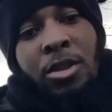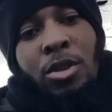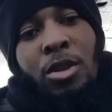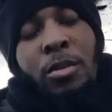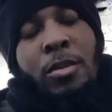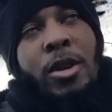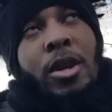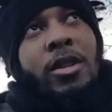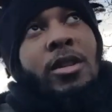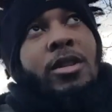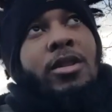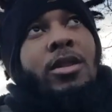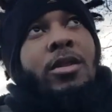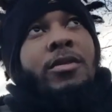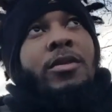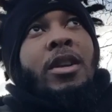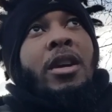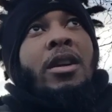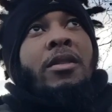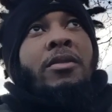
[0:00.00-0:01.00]
sure mercies
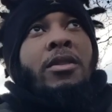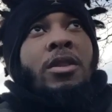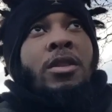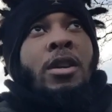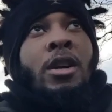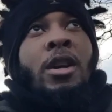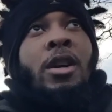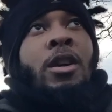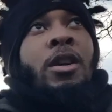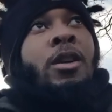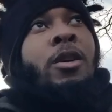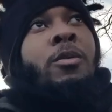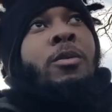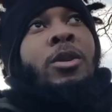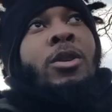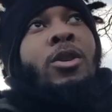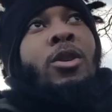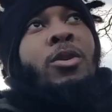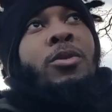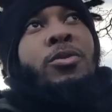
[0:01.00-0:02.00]
of David.
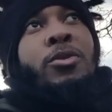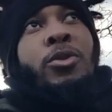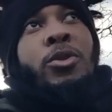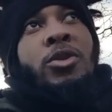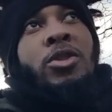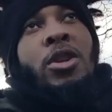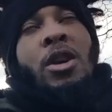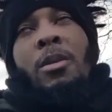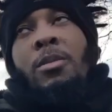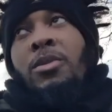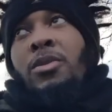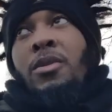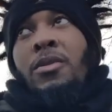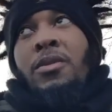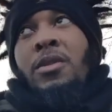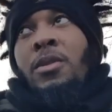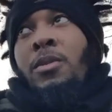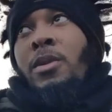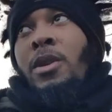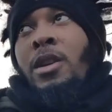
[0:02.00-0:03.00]
We go through Psalms
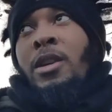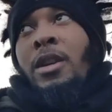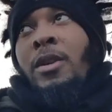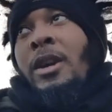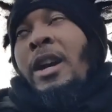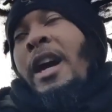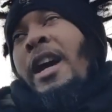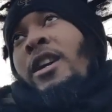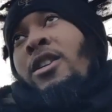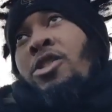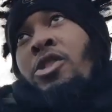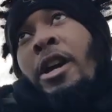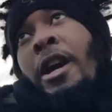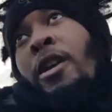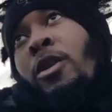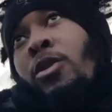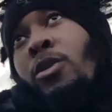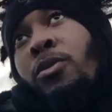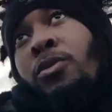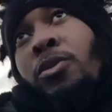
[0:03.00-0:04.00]
51, or I try
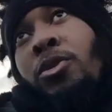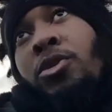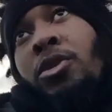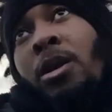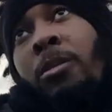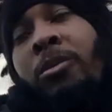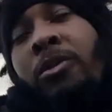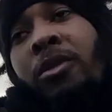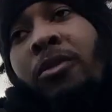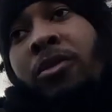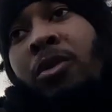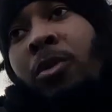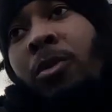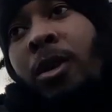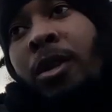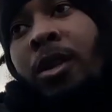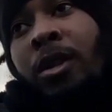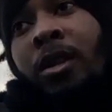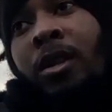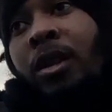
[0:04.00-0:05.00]
and go through Psalms
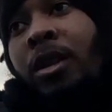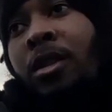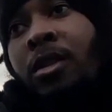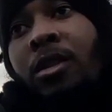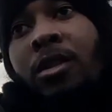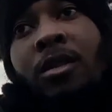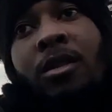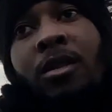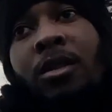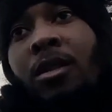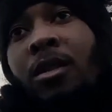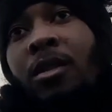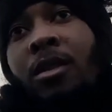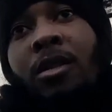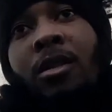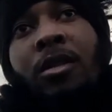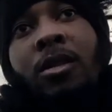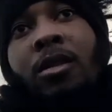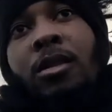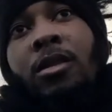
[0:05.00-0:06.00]
51 at least
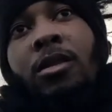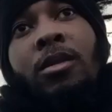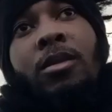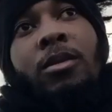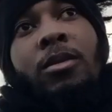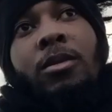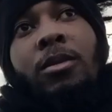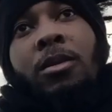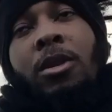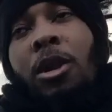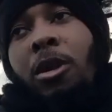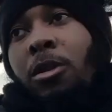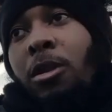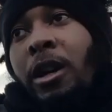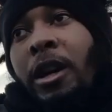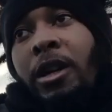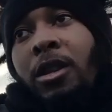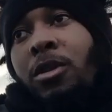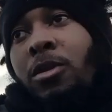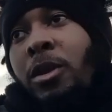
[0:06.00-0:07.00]

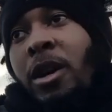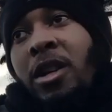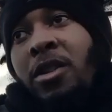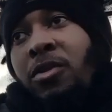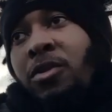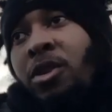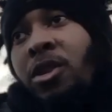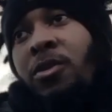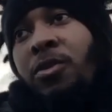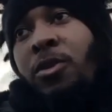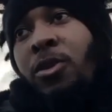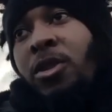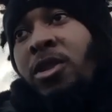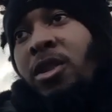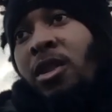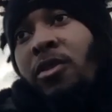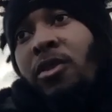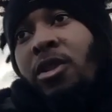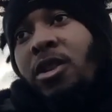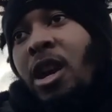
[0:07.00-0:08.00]
like twice,
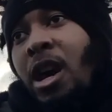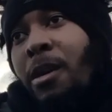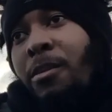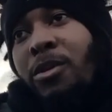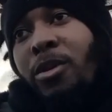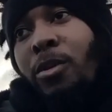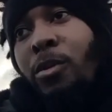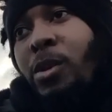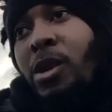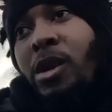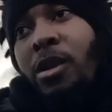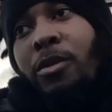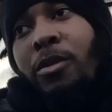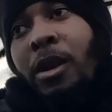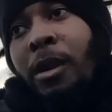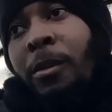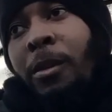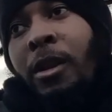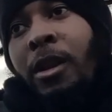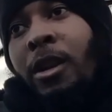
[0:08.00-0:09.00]
7 times a week.
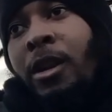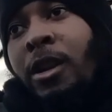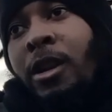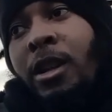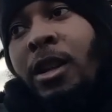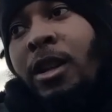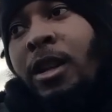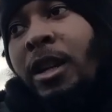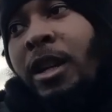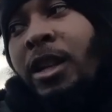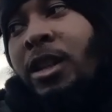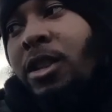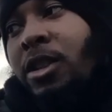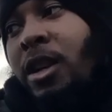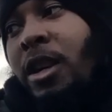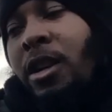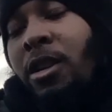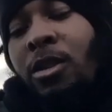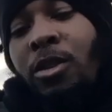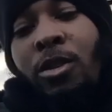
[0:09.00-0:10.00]
Like
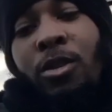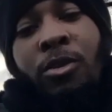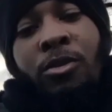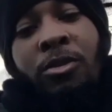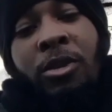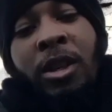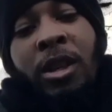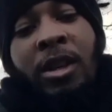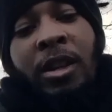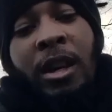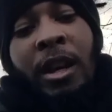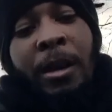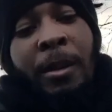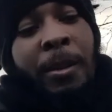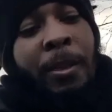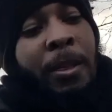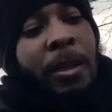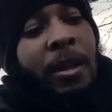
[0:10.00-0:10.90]
try and go read that.